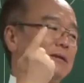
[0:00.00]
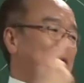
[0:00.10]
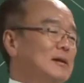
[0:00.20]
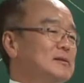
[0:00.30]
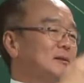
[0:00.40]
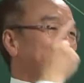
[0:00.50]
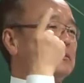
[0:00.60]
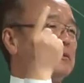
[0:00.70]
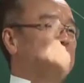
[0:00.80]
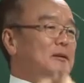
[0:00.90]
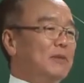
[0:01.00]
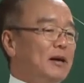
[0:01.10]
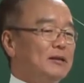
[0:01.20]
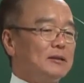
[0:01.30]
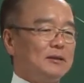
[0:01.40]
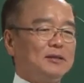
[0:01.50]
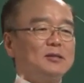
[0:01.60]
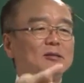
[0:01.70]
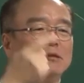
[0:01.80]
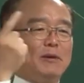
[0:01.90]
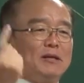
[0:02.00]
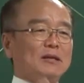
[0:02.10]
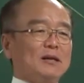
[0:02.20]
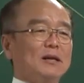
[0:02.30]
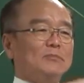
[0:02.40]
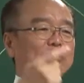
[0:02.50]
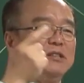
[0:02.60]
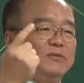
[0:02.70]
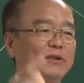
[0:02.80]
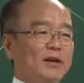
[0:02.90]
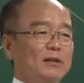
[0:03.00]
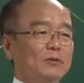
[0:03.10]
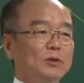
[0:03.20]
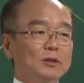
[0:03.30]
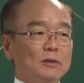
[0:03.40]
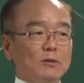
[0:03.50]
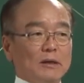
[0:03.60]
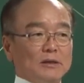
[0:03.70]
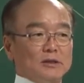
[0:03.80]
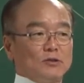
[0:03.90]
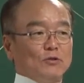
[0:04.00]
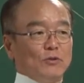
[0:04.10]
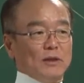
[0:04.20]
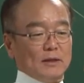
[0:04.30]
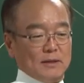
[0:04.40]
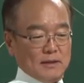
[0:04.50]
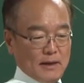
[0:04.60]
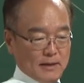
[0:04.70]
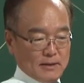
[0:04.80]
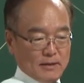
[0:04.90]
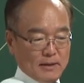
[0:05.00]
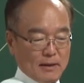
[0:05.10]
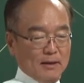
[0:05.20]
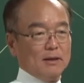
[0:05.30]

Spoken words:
does the demand, is the demand curve defined? We understood that the other day.